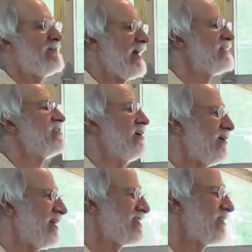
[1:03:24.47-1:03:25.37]
That's
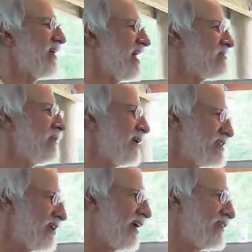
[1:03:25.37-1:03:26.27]
Cercospora. It's
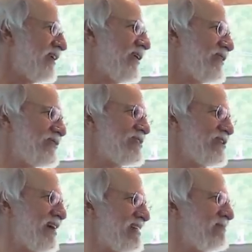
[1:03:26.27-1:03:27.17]
an alternate host for
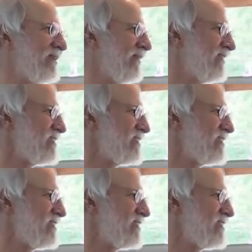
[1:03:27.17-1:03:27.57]
Cercospora.